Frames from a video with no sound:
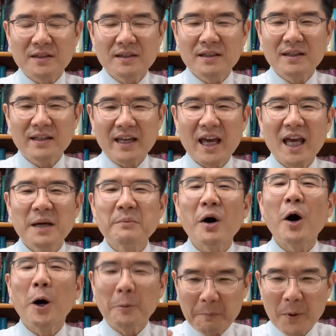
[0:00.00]
came
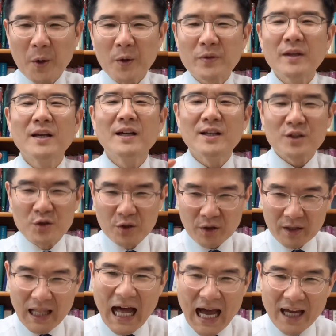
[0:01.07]
upon your
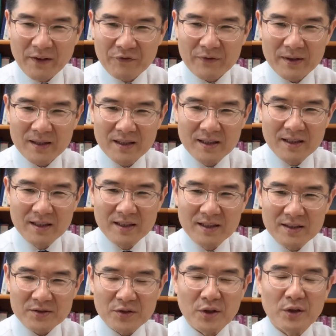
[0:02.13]
life.
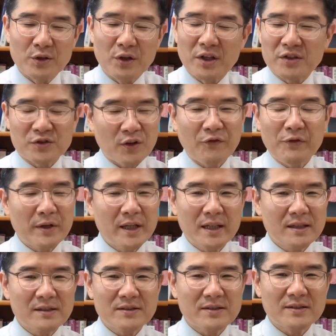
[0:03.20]
So your
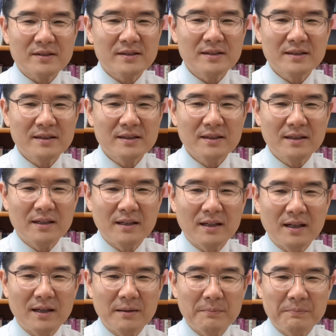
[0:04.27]
sufferings
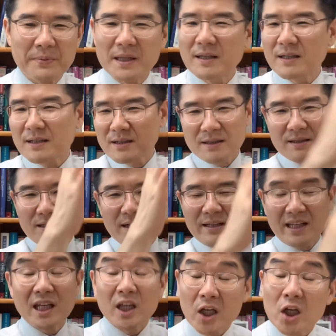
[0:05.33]
being
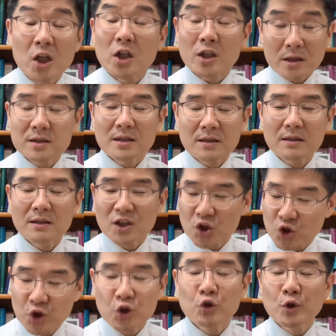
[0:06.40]
healed,
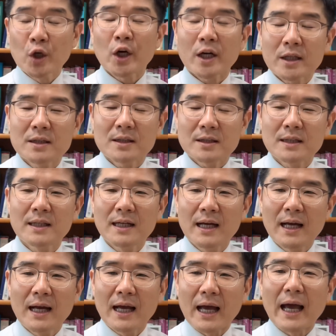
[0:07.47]
cured,
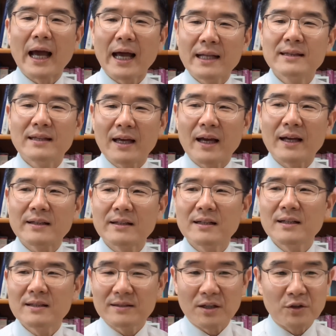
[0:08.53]
and then
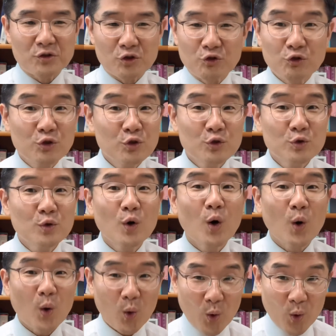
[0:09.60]
there's a new
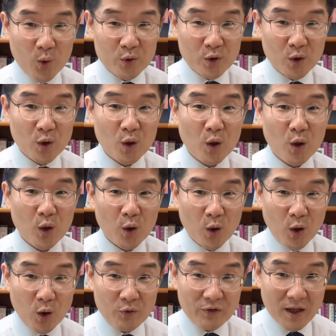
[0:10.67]
order
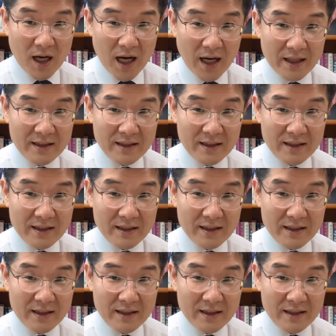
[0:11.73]
of God,